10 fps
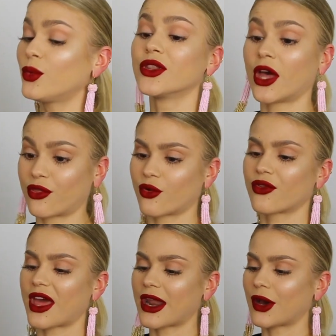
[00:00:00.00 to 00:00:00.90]
will not throw
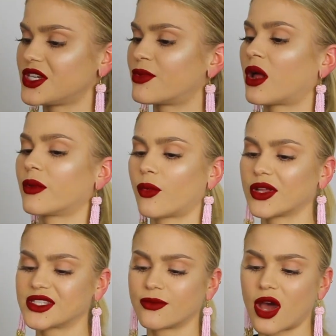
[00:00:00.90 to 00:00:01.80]
that out. She probably
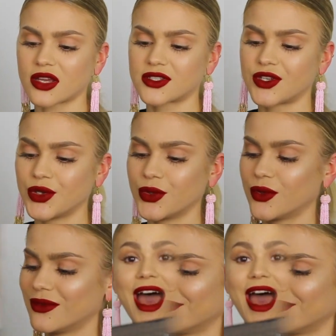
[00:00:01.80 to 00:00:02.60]
wants a box too.